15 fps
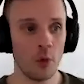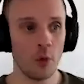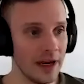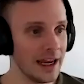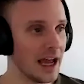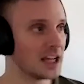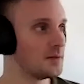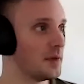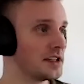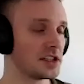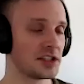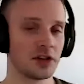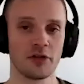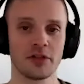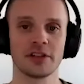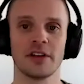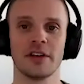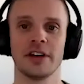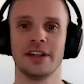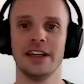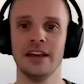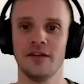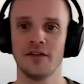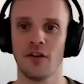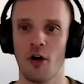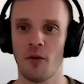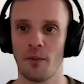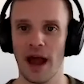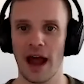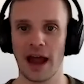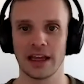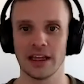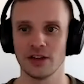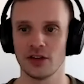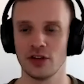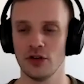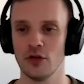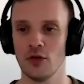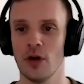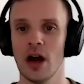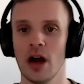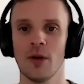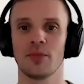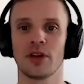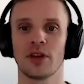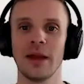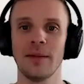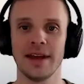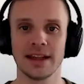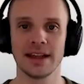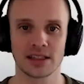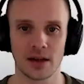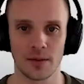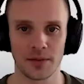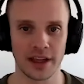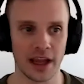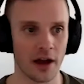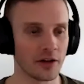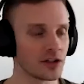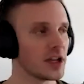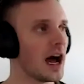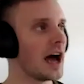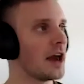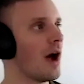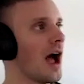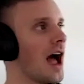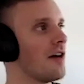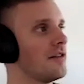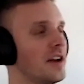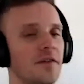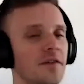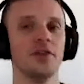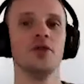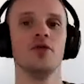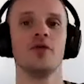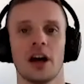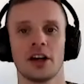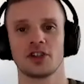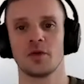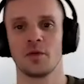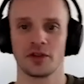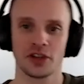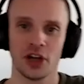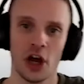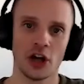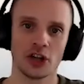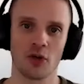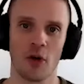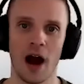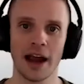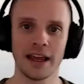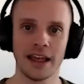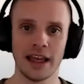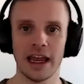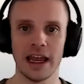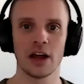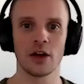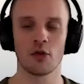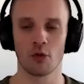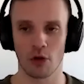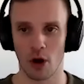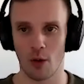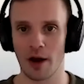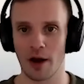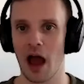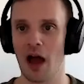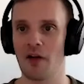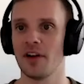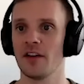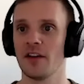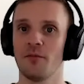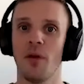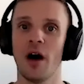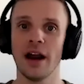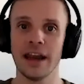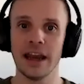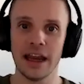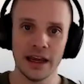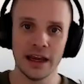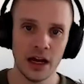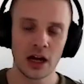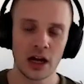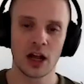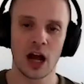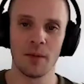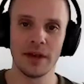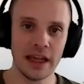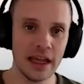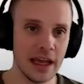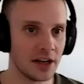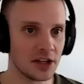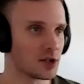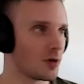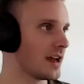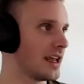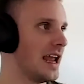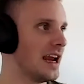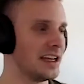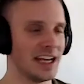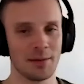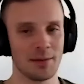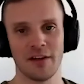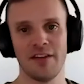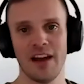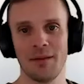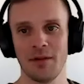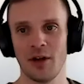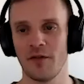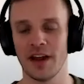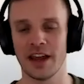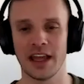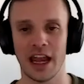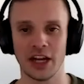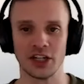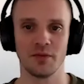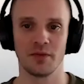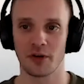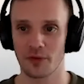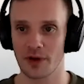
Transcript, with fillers: We as business owners default back into blaming something else. I don't have enough new customers, so I can't grow. I don't have enough money coming in, so I can't take my family on vacation.